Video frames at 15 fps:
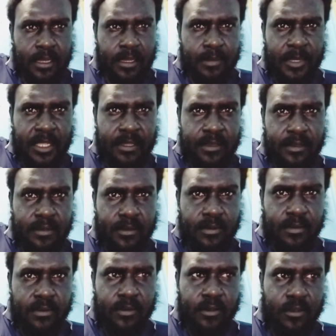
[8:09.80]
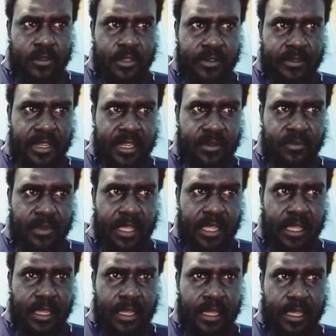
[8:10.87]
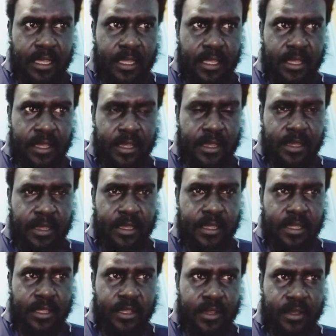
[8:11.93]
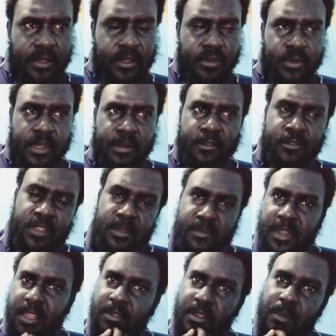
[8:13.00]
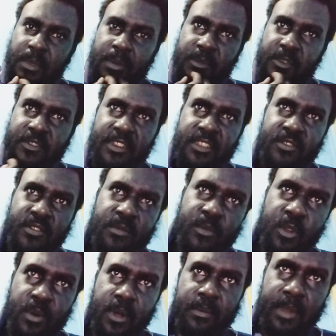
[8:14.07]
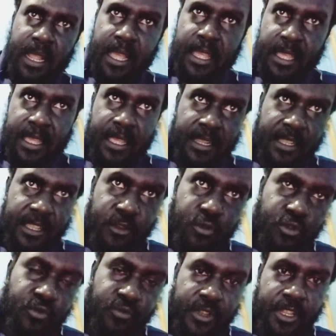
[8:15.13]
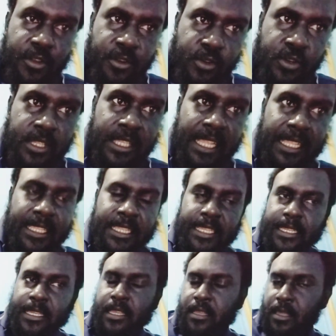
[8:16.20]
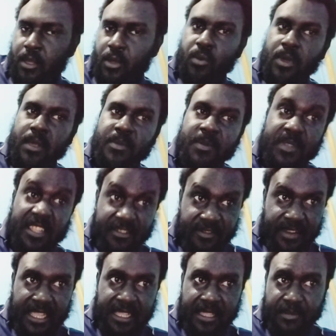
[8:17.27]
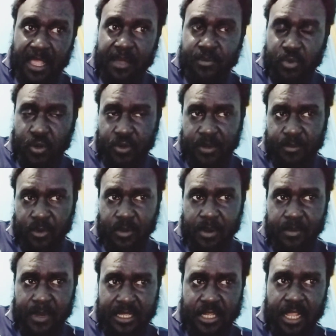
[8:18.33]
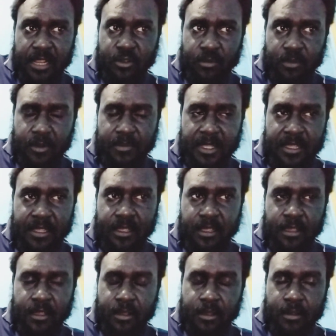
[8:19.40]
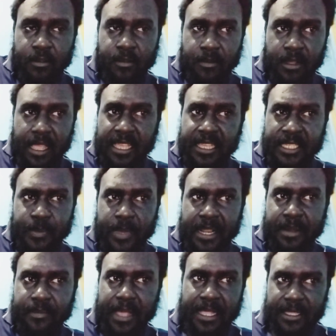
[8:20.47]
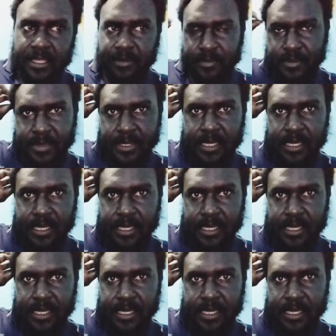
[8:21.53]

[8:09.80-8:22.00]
mean lost screen where you can look him now. I'm screenshot the one news video content where me been creating uploading on the channel me long experimenting.